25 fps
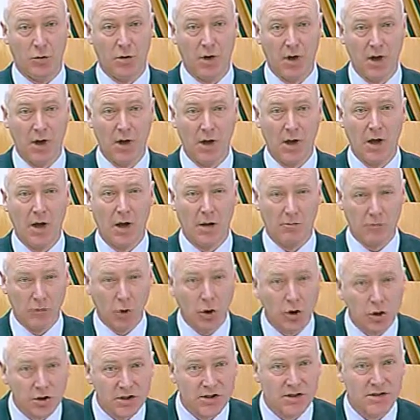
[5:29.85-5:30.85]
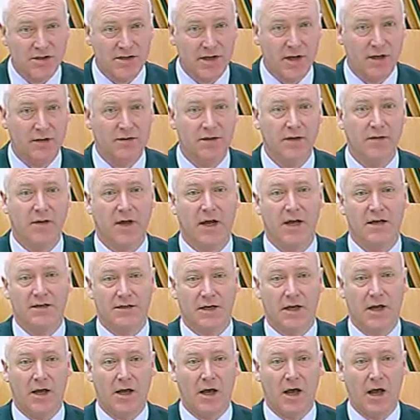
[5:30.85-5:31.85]
I'm not certain
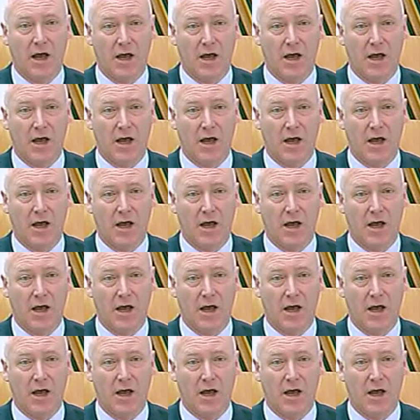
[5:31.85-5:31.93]
that's